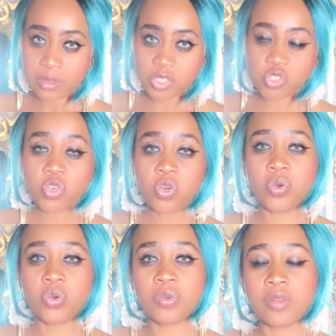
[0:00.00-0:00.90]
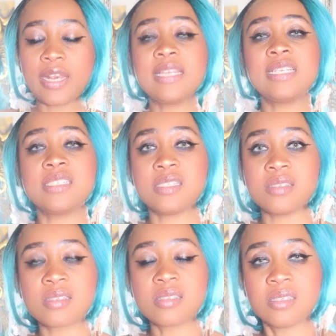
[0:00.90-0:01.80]
So,
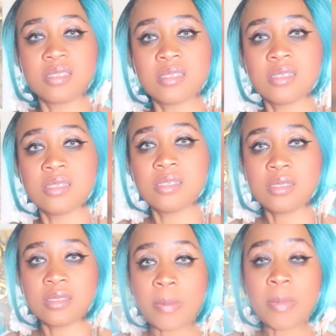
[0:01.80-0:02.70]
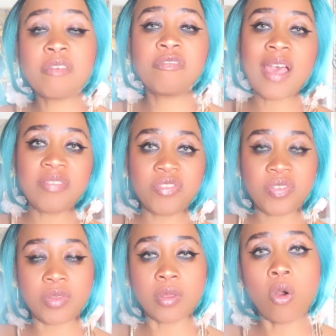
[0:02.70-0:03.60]
ladies, I'm
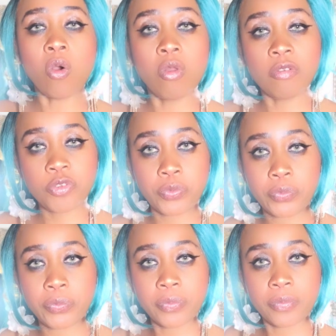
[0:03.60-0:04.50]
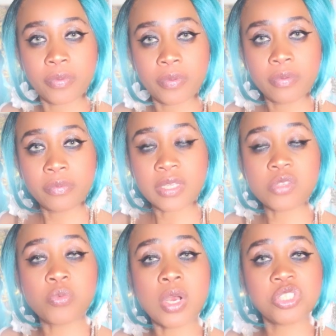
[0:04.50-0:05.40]
inviting all of you
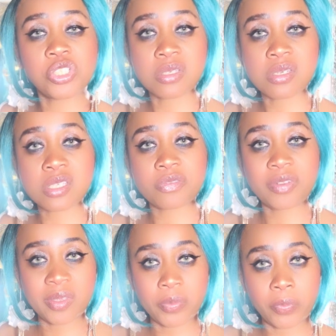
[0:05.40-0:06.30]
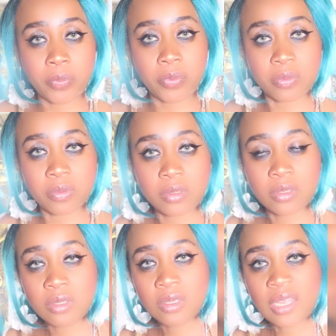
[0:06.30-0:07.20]
that's watching this video
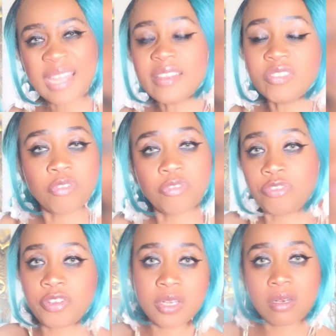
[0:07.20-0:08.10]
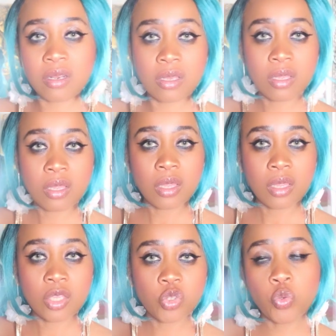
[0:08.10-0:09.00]
and that don't feel
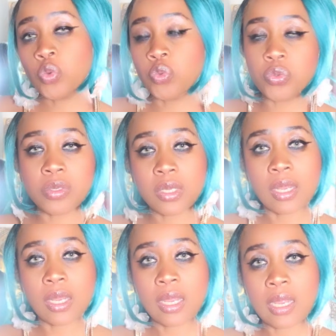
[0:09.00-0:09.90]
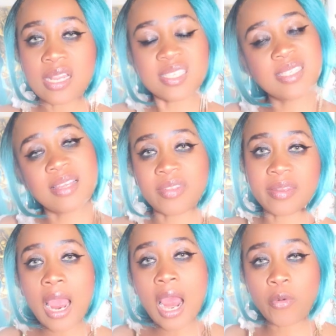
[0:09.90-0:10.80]
good at
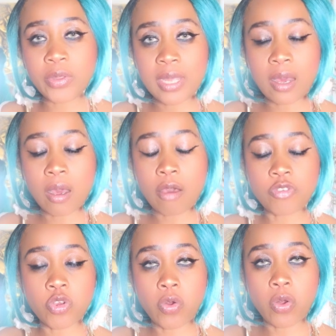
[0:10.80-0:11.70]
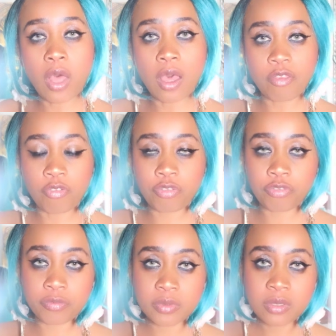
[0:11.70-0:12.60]
certain area of your life.